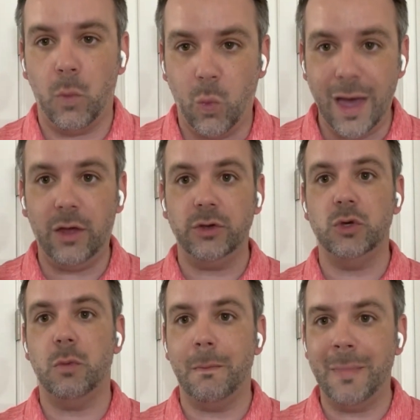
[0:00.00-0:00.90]
well
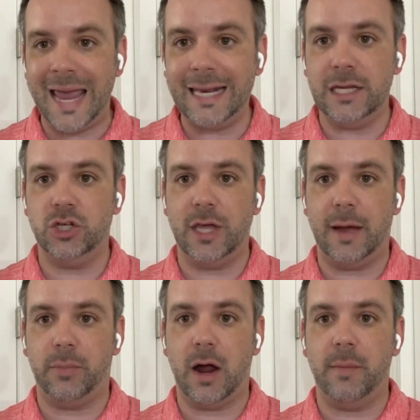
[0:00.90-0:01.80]
you manage
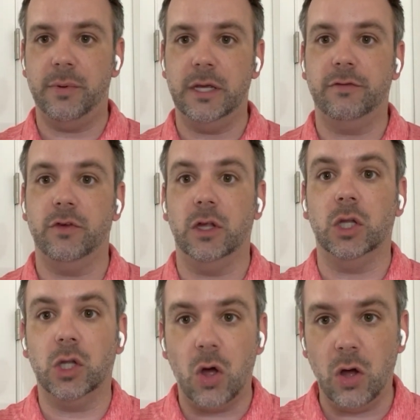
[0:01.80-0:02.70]
that property for the
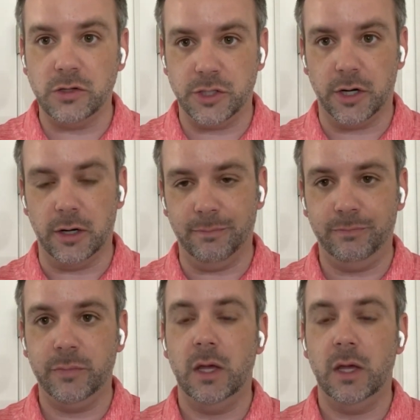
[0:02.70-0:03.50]
long term.